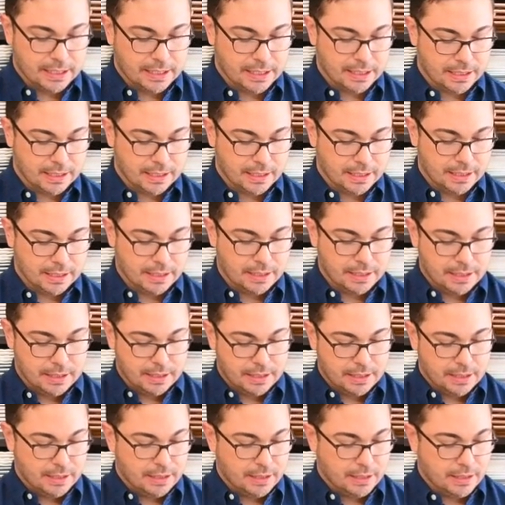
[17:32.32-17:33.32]

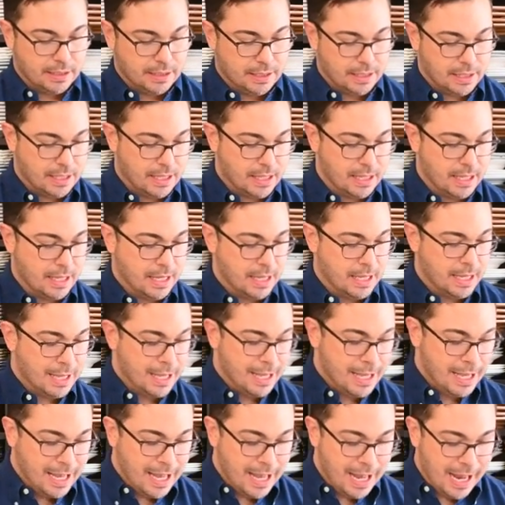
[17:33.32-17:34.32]
Nothing is said.